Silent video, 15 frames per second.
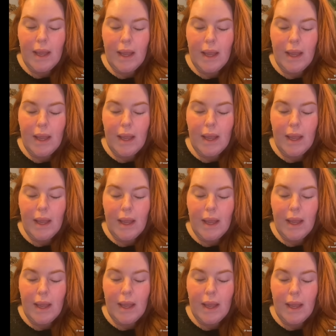
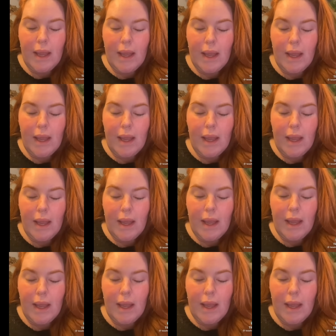
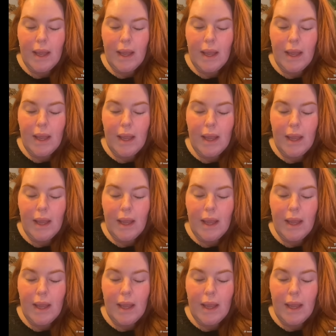
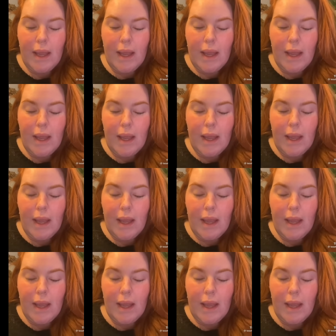(silent)